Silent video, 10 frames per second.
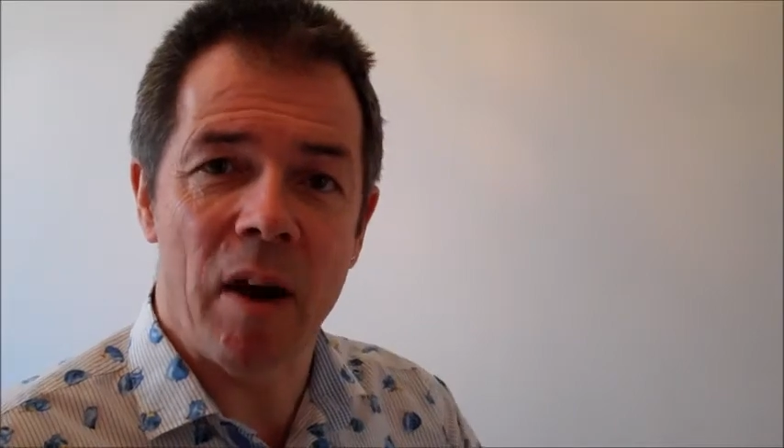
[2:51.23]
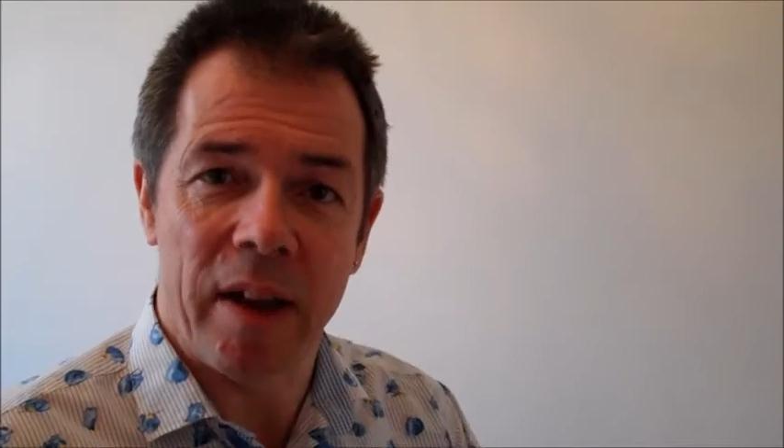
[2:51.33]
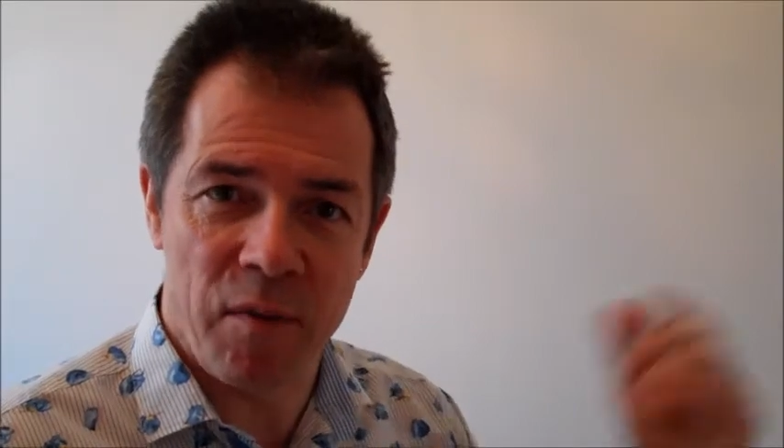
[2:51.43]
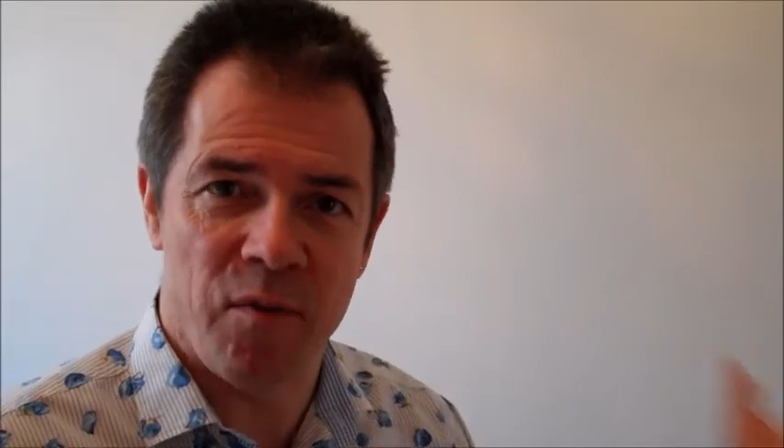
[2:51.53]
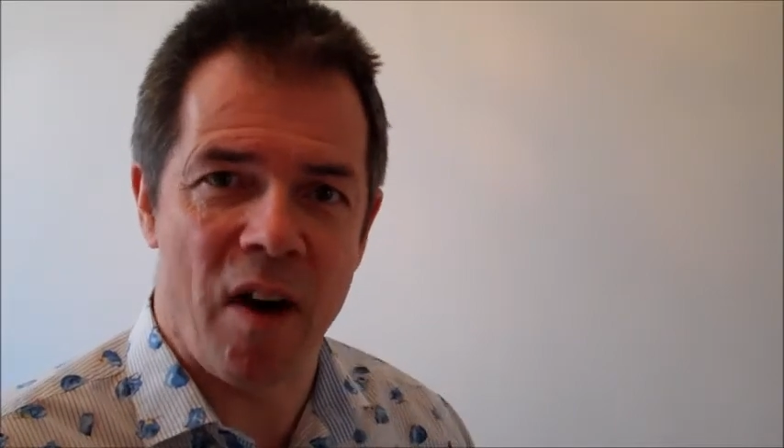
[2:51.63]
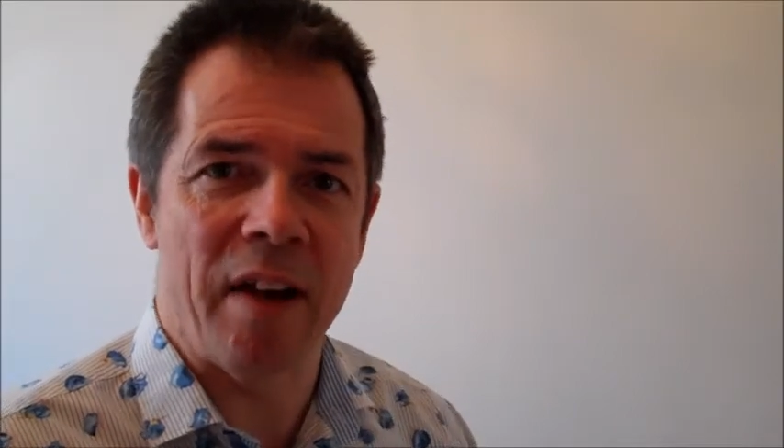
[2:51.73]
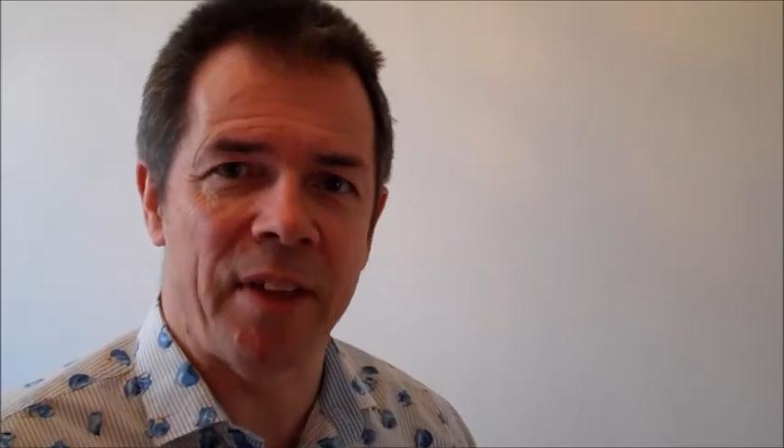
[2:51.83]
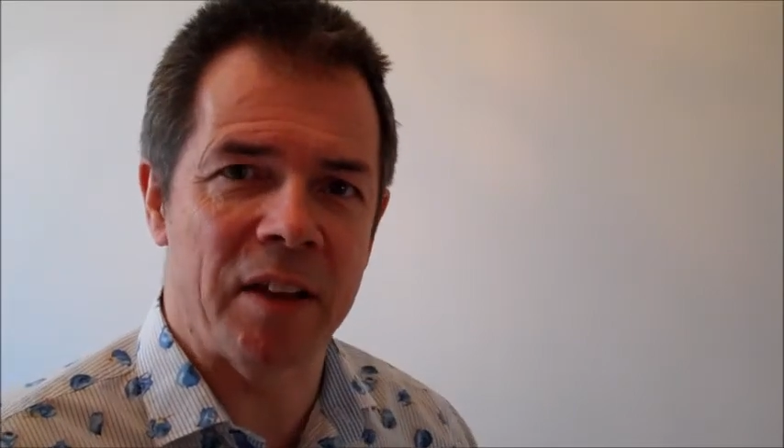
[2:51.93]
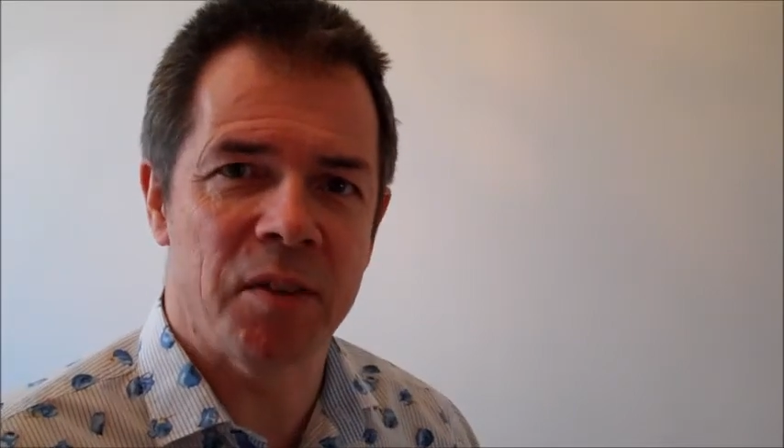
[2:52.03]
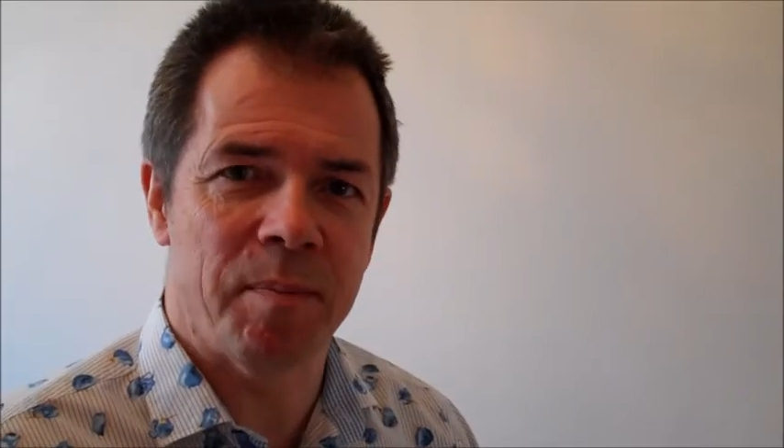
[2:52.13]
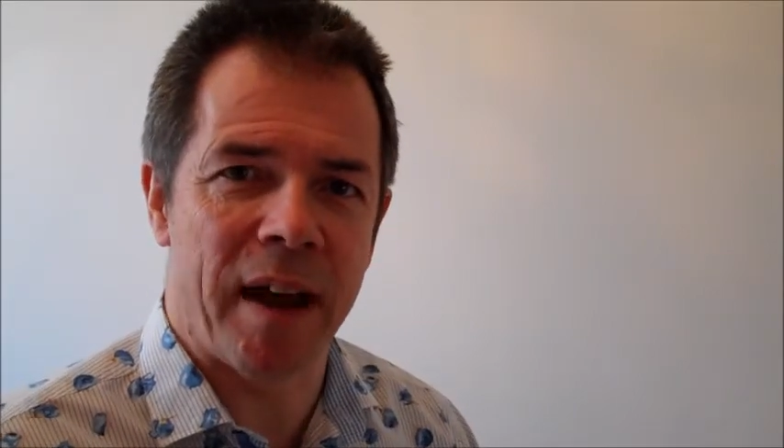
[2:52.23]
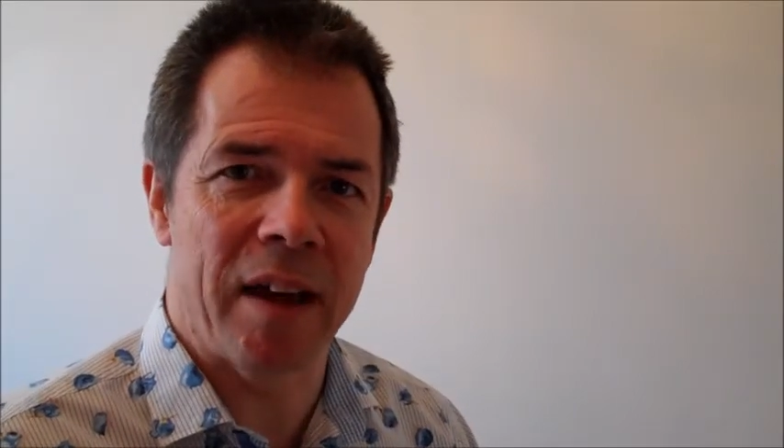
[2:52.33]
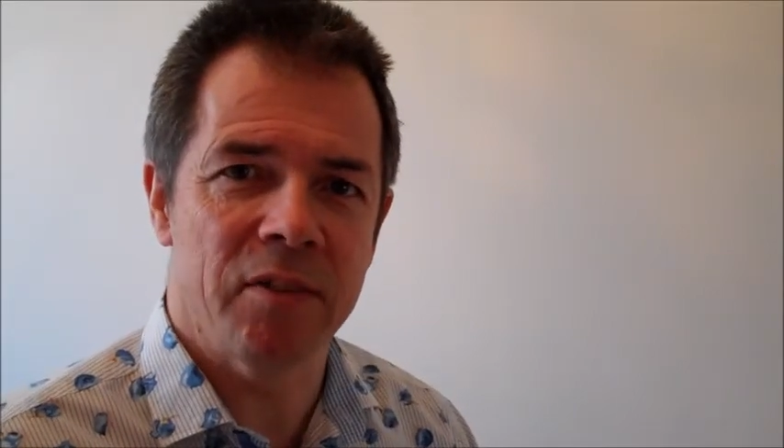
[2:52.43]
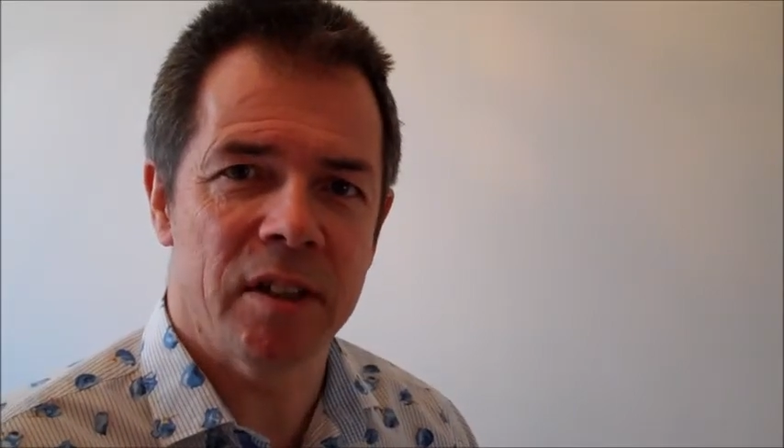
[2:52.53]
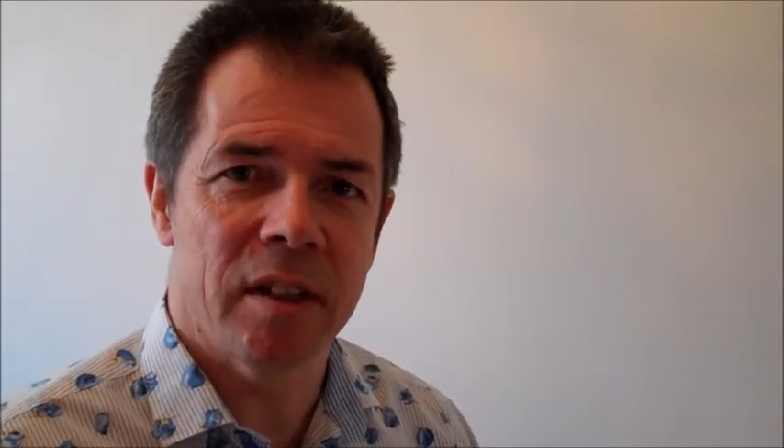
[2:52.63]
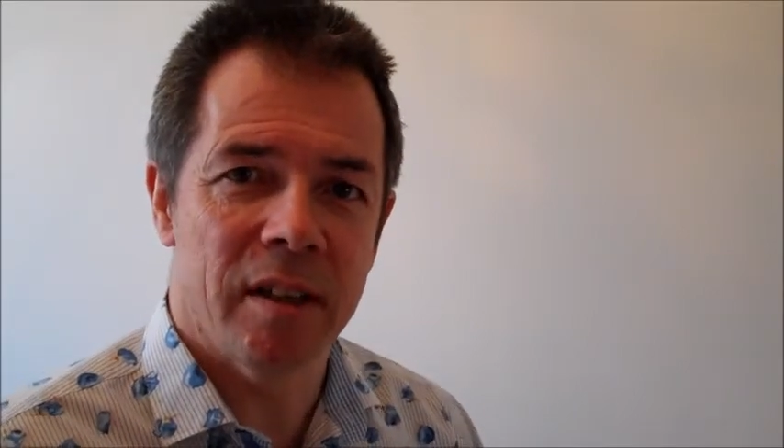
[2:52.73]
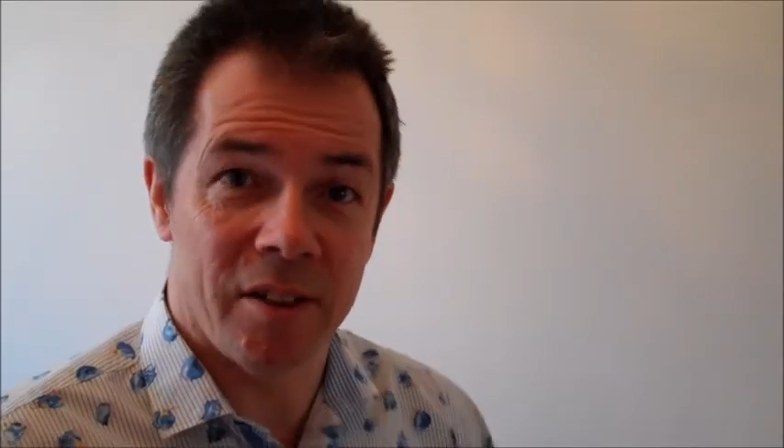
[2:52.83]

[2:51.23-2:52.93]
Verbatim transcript: I'll get 5,000 pounds?